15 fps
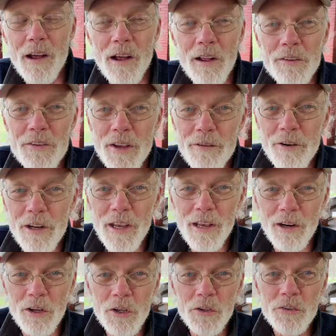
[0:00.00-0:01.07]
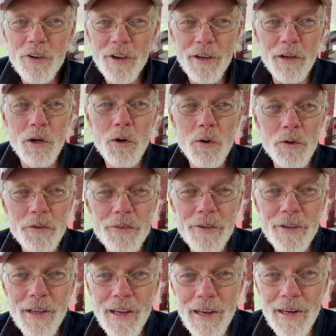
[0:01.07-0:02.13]
David had a good day in court
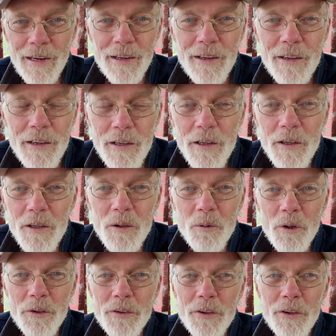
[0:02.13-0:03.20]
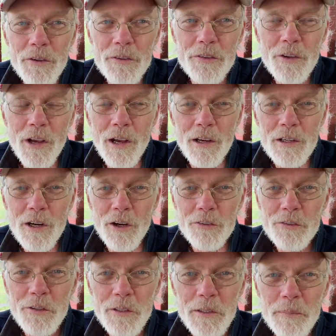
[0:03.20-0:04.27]
today with his
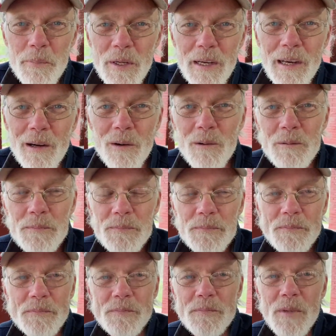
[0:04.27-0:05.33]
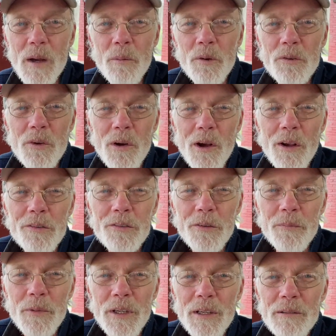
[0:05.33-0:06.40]
custody battle. That was
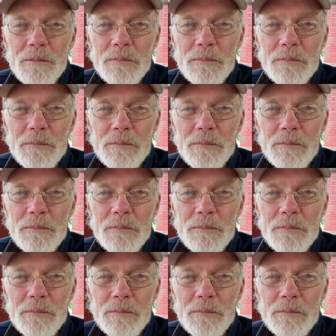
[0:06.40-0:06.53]
awesome, man.